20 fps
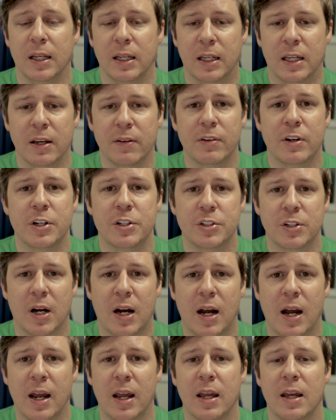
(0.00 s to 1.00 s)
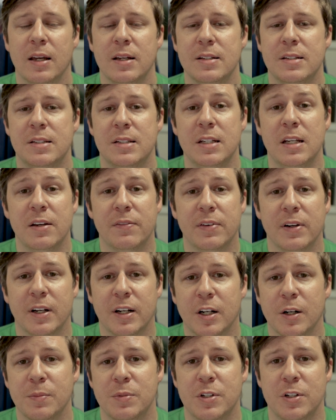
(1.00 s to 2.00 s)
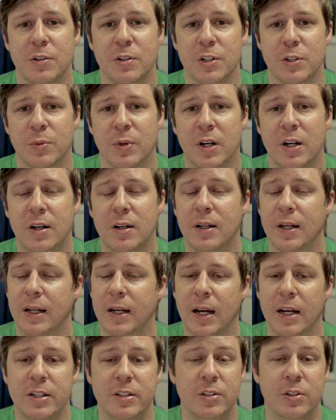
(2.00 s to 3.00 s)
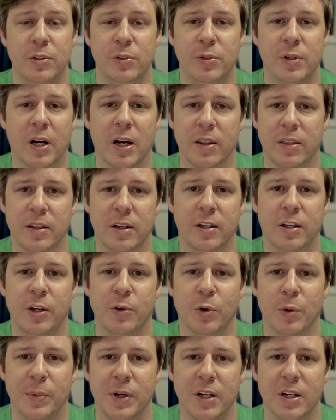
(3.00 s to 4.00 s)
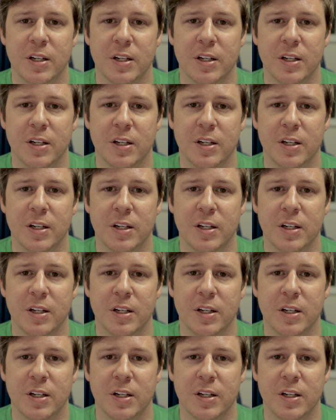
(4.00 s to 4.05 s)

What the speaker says: give it a try, see if it helps you as well, and I do not think you will be